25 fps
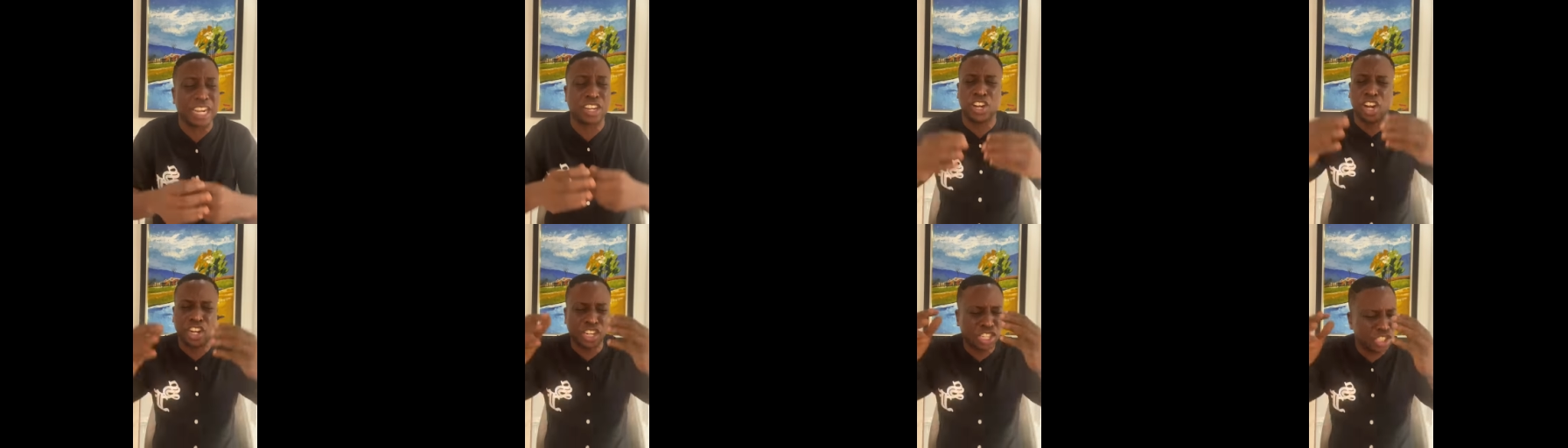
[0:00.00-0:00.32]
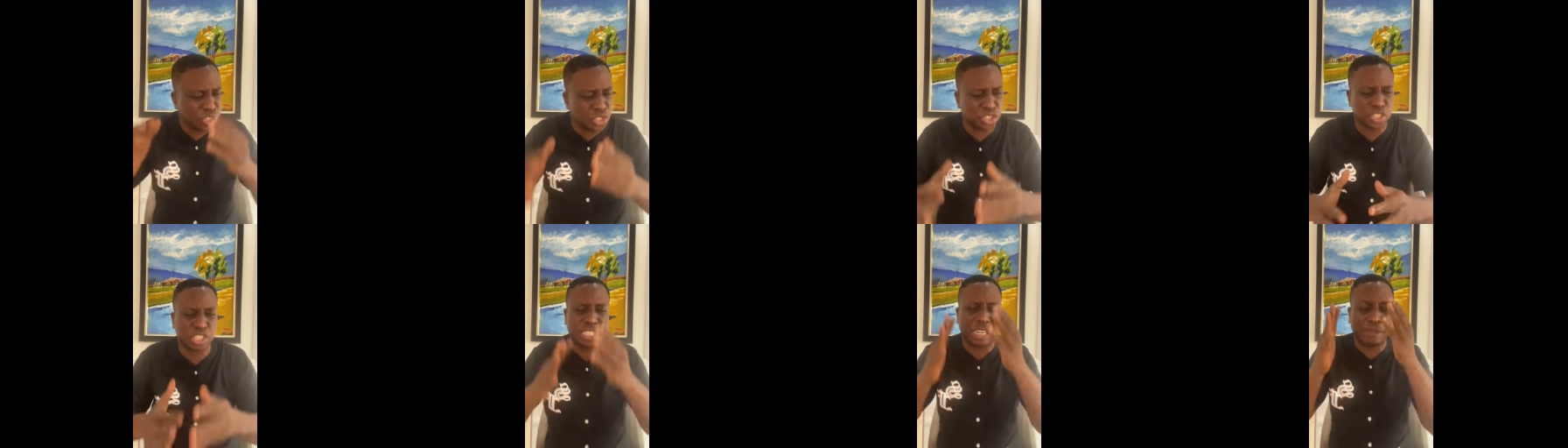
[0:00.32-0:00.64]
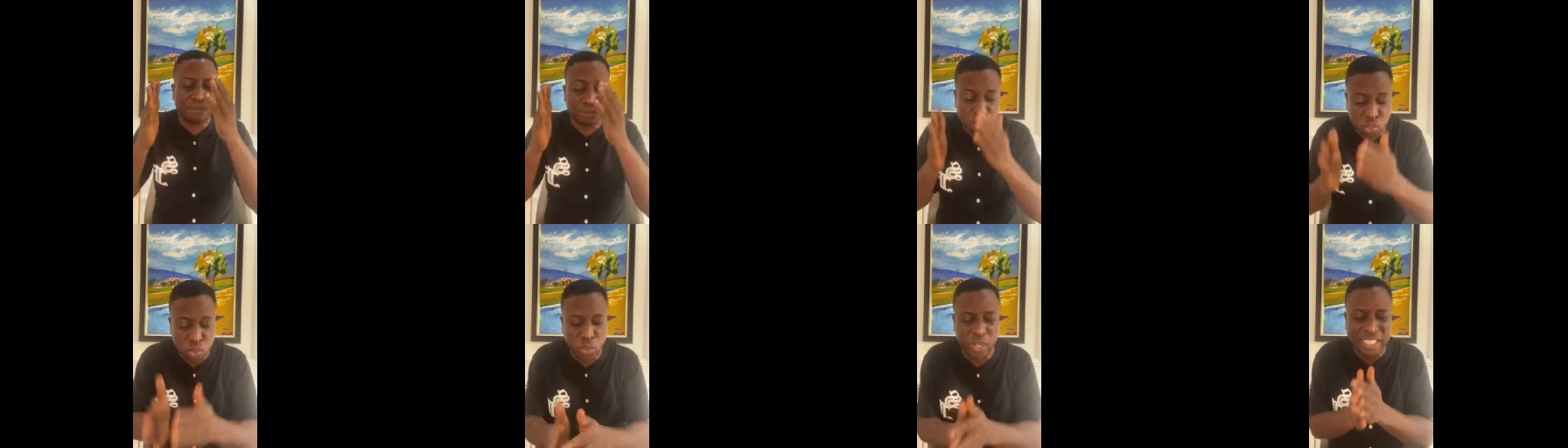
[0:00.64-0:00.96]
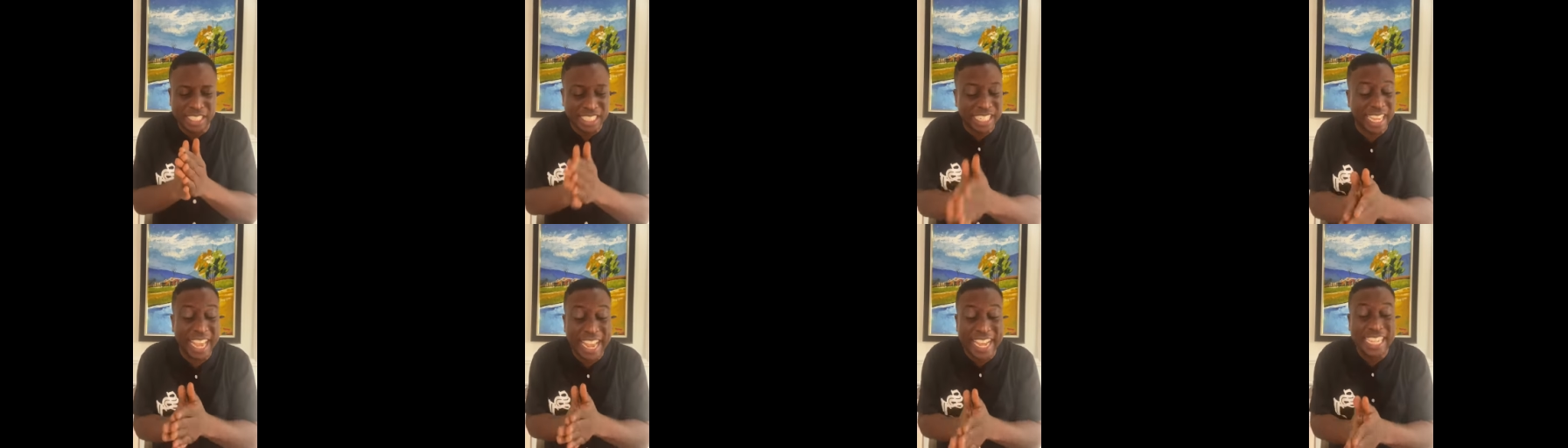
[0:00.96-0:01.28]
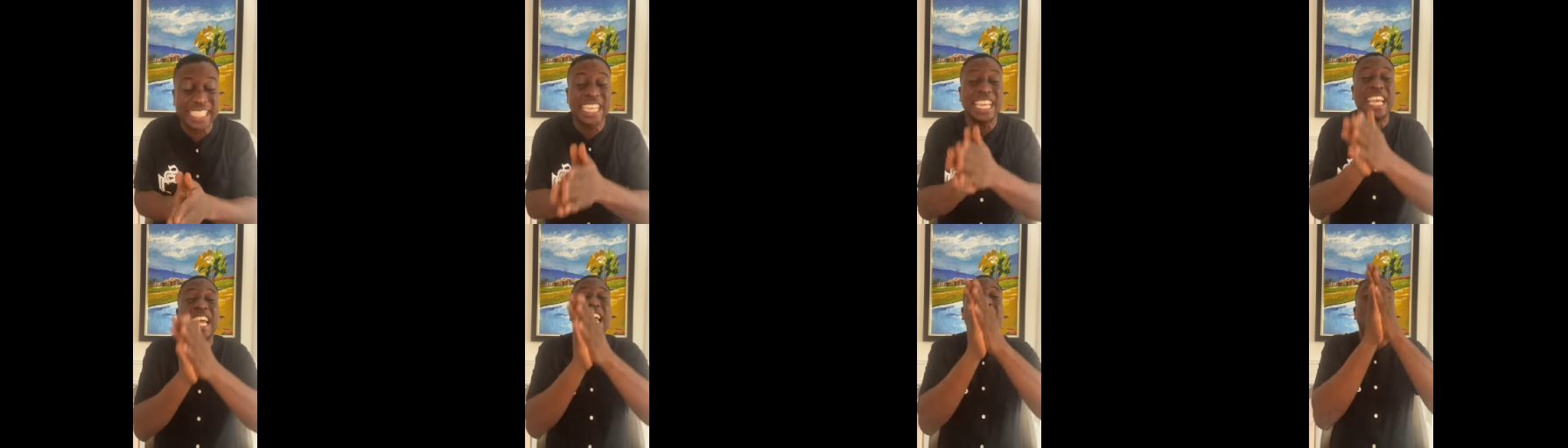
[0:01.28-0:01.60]
According to Psalm
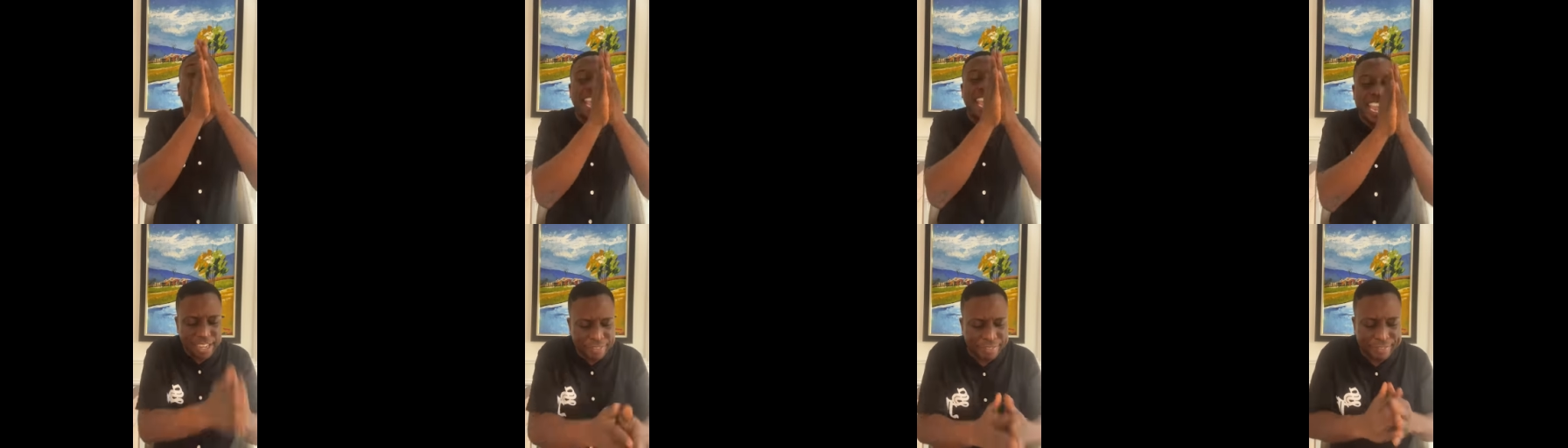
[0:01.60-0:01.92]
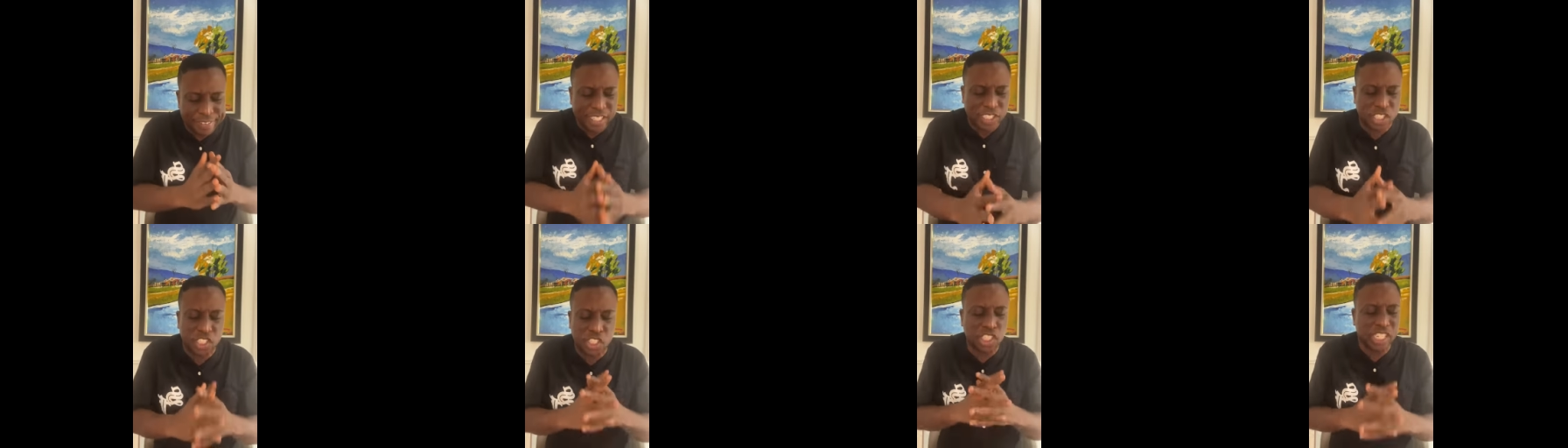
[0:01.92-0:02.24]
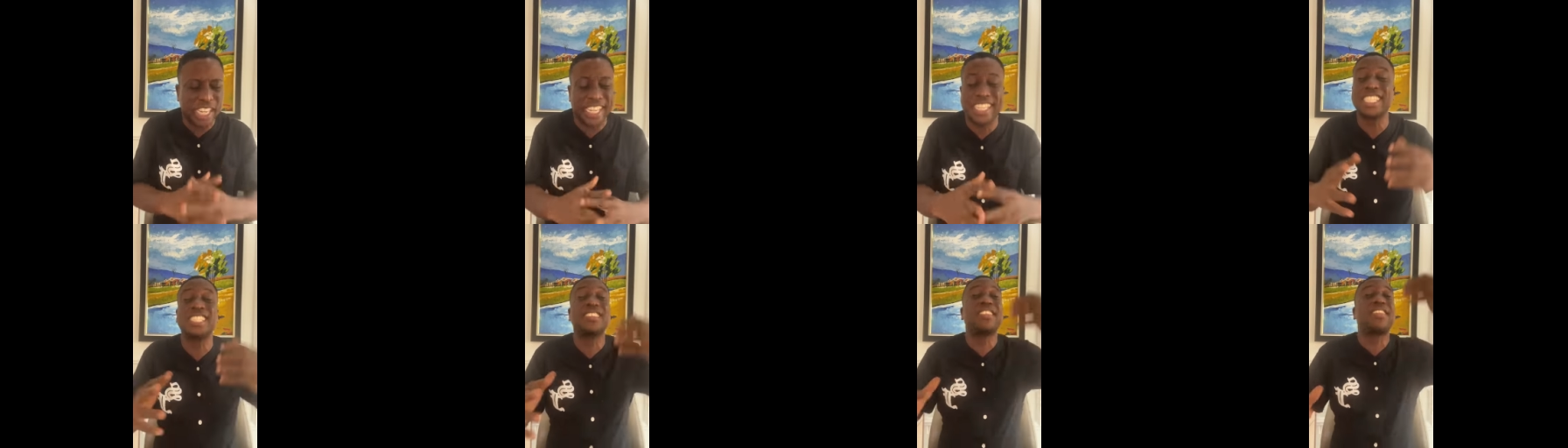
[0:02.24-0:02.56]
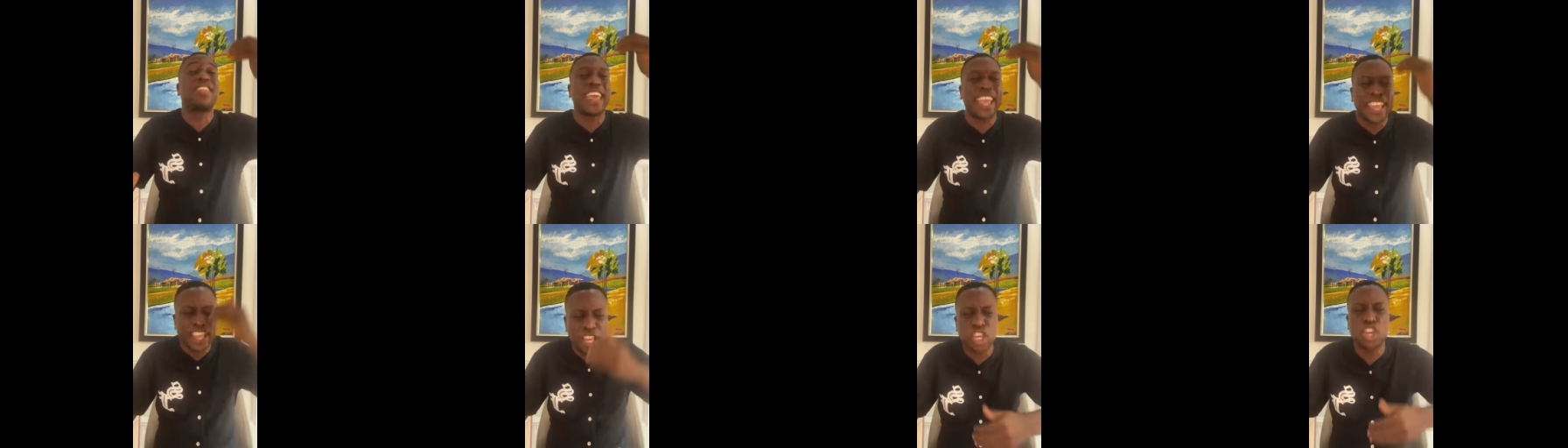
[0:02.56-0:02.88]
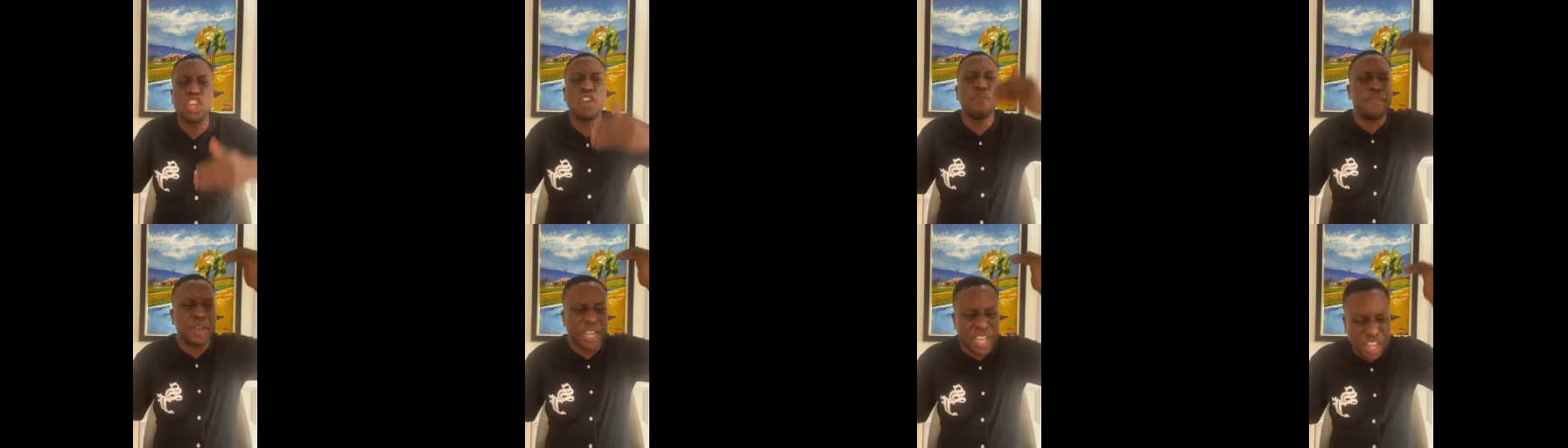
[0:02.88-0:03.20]
28, in verse 6.
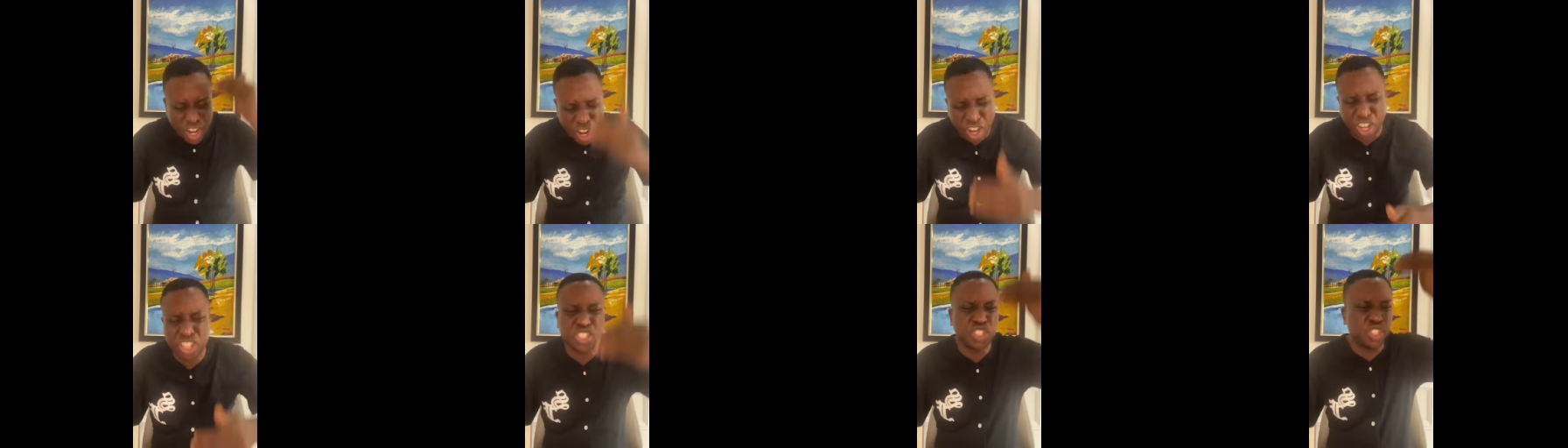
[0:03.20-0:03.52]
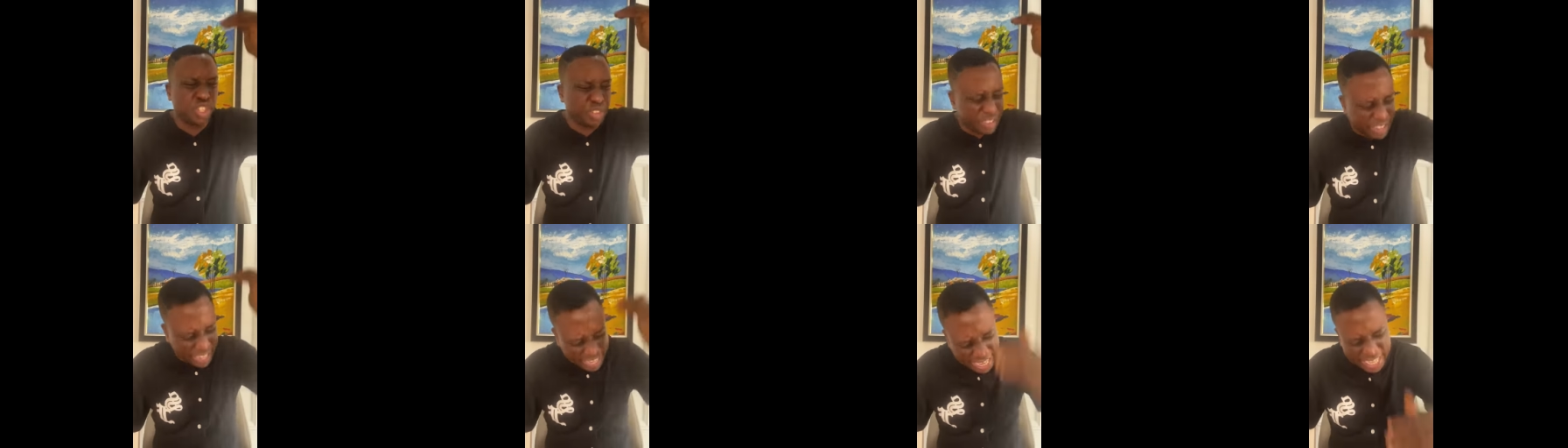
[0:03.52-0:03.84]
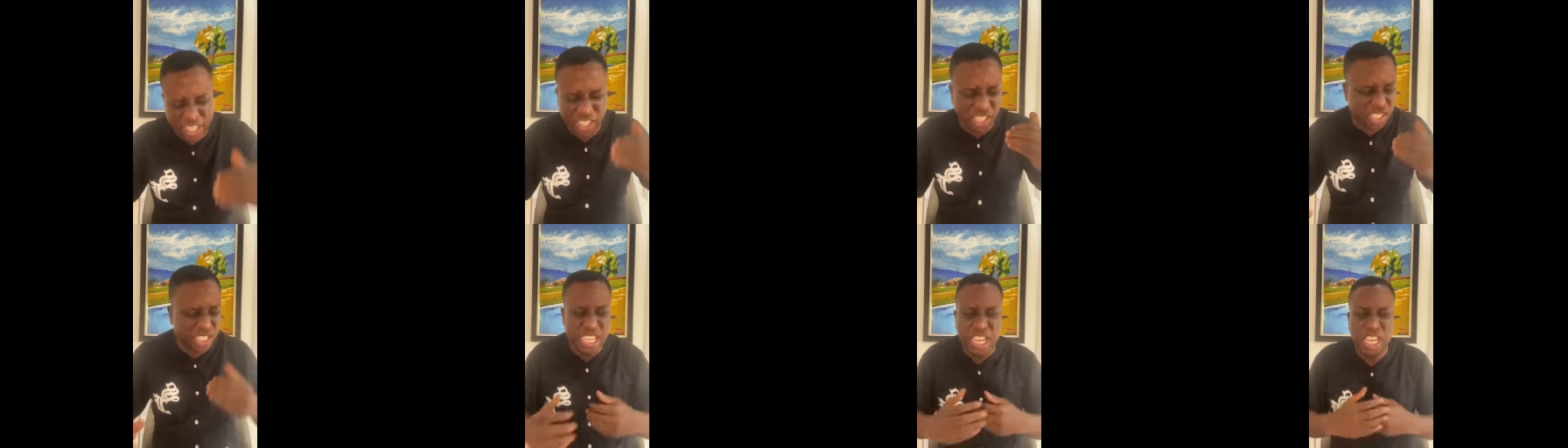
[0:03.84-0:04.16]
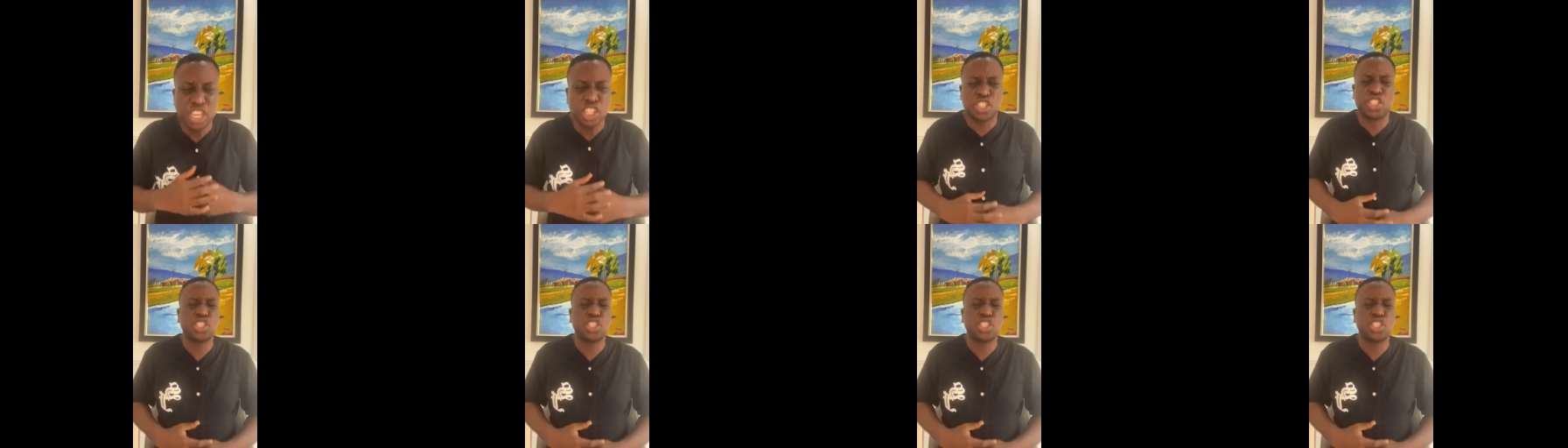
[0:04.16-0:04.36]
Thank you because you've heard us.